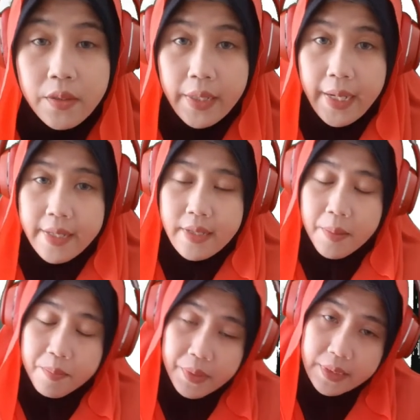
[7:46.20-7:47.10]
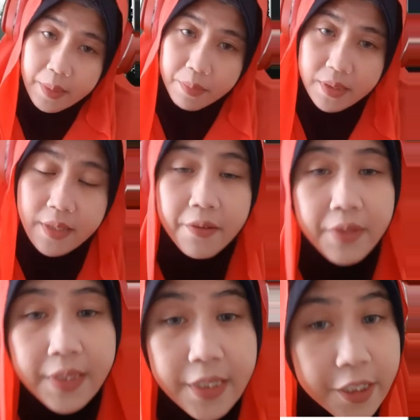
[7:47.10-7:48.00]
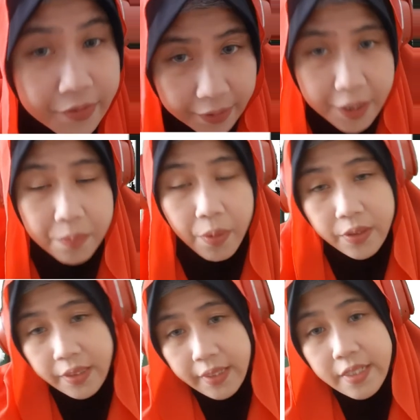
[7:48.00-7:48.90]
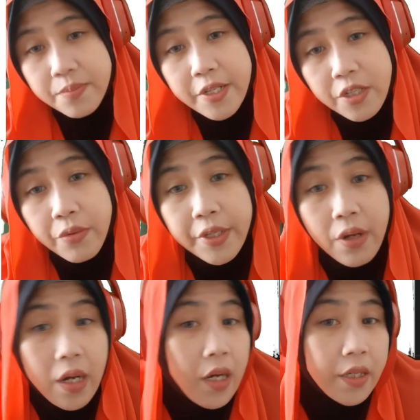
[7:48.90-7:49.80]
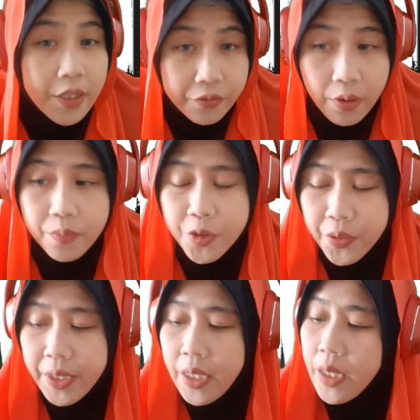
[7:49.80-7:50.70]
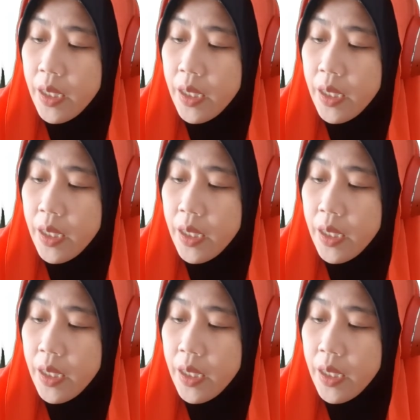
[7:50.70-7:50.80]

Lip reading: look at example number 7. This is very important, especially when you are in form 3.